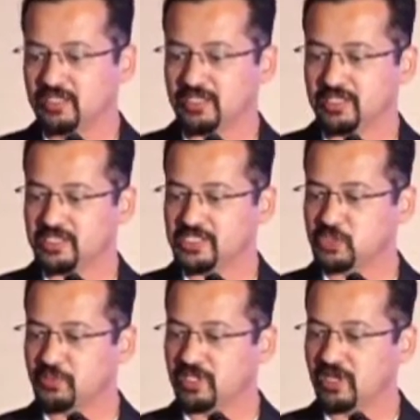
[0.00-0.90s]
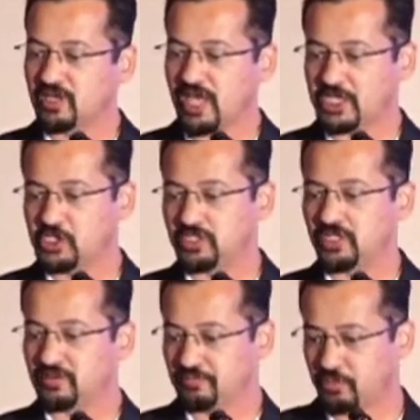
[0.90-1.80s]
then this has been actually
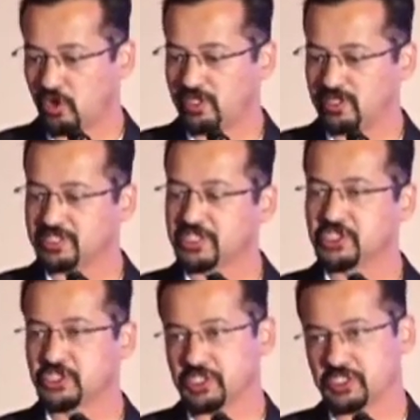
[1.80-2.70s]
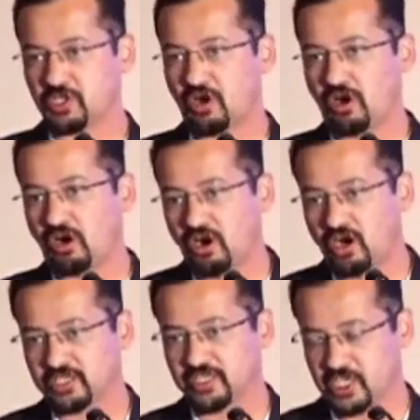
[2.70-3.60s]
probably the teachers
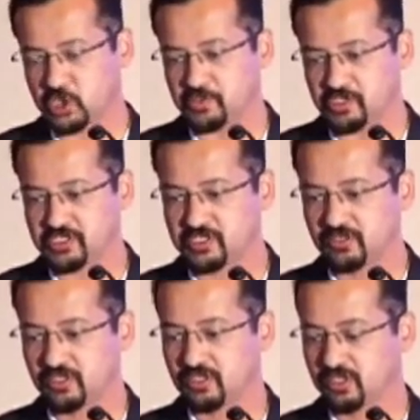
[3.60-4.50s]
or the experts.